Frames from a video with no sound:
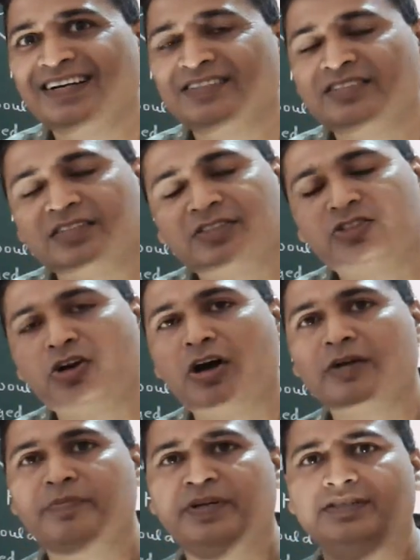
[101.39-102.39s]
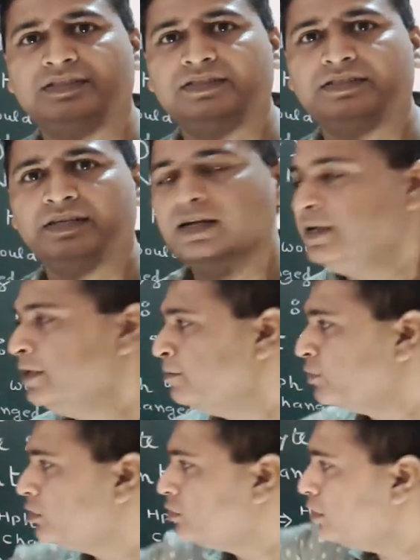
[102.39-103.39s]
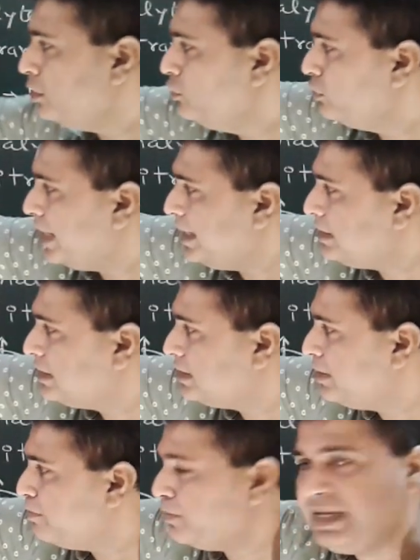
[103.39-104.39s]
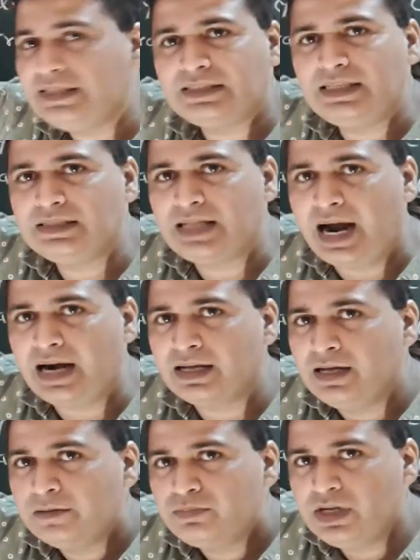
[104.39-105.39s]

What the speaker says: It's a strong base. So you can simply see that